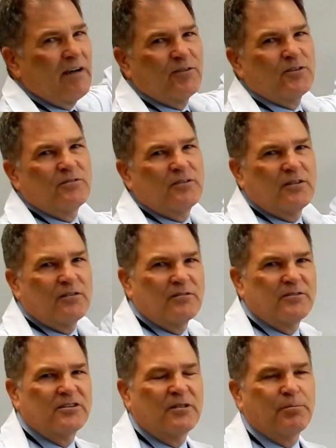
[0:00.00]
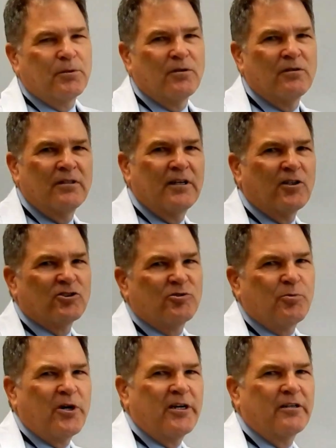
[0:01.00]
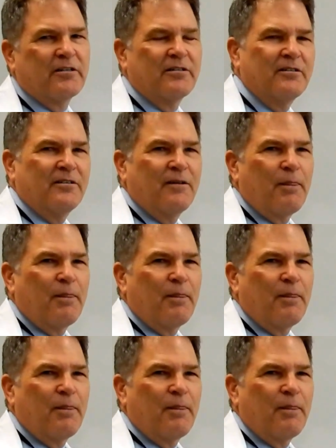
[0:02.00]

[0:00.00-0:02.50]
have a little simple algebraic